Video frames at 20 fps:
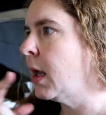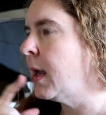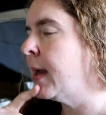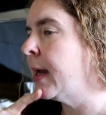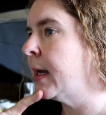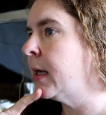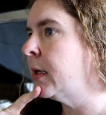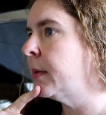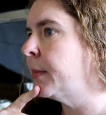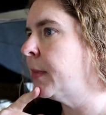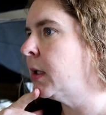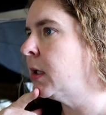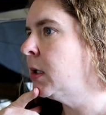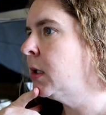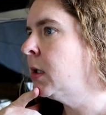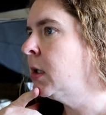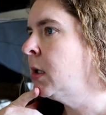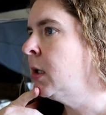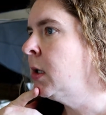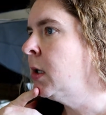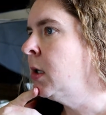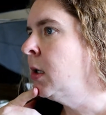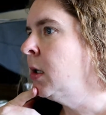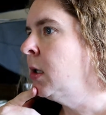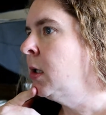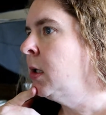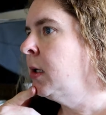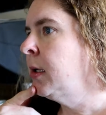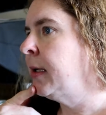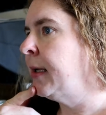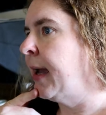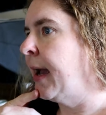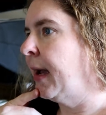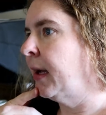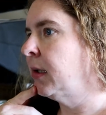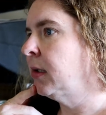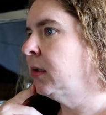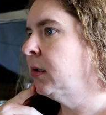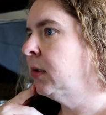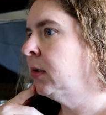Um,
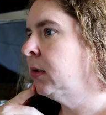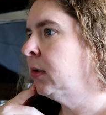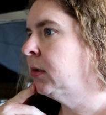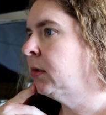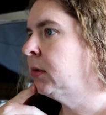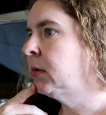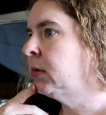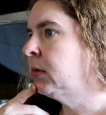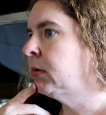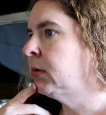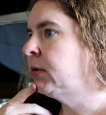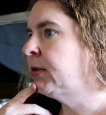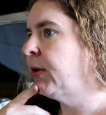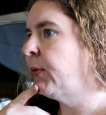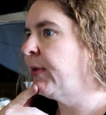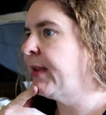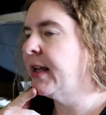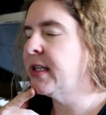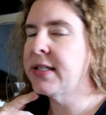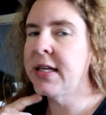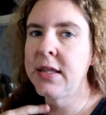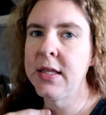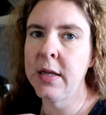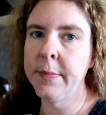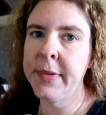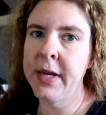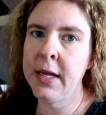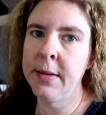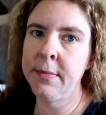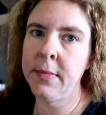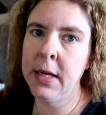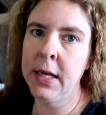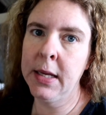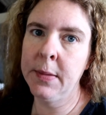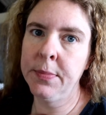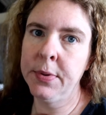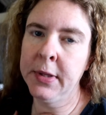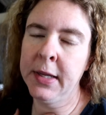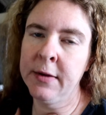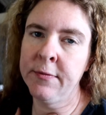yeah. So that's, I think, my,
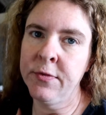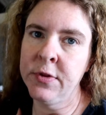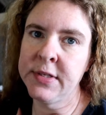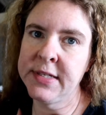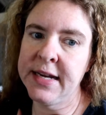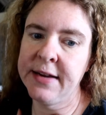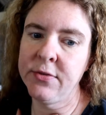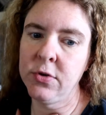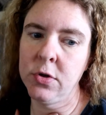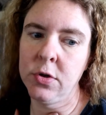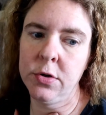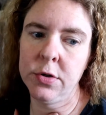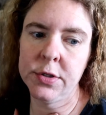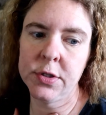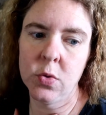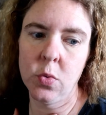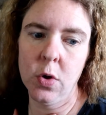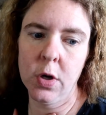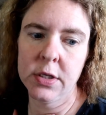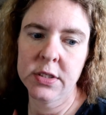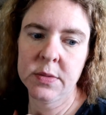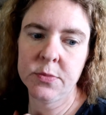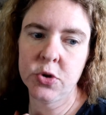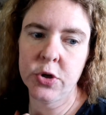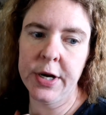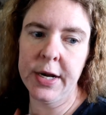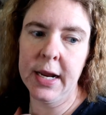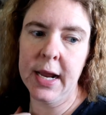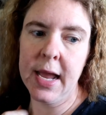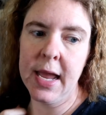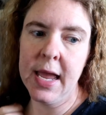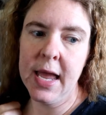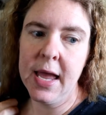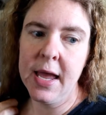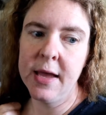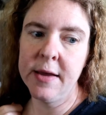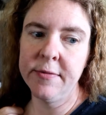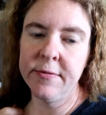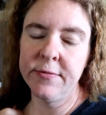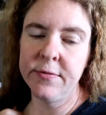my plan for this afternoon is to work on some training. I
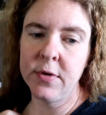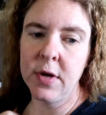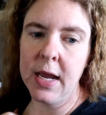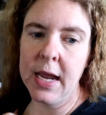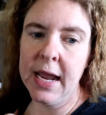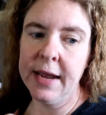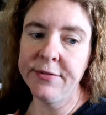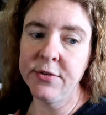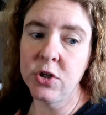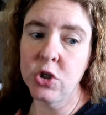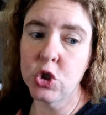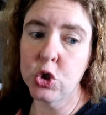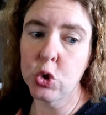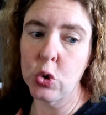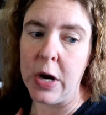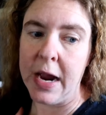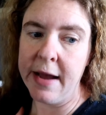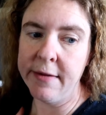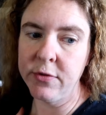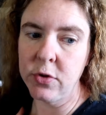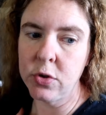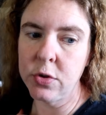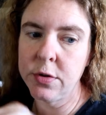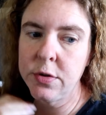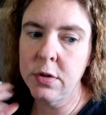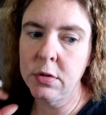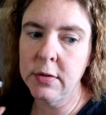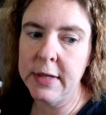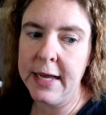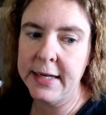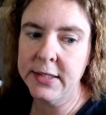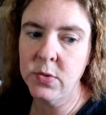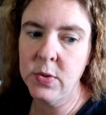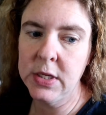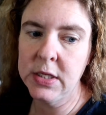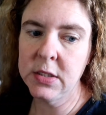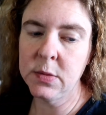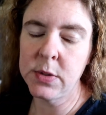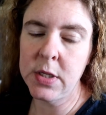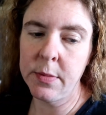have, I have to travel the last
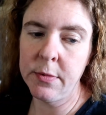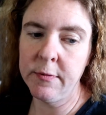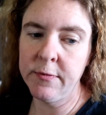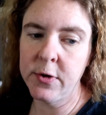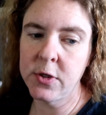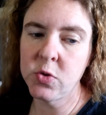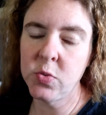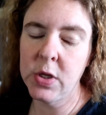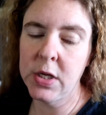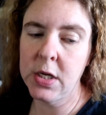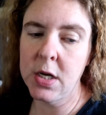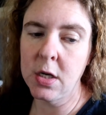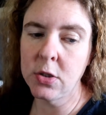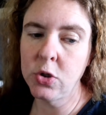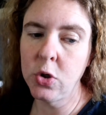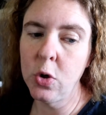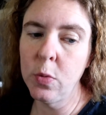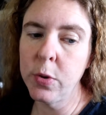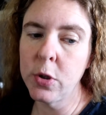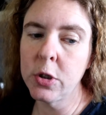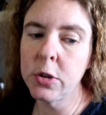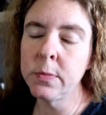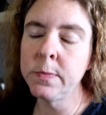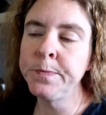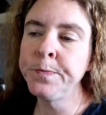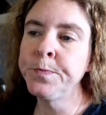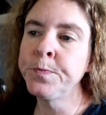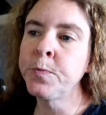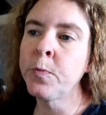week in September, first week in October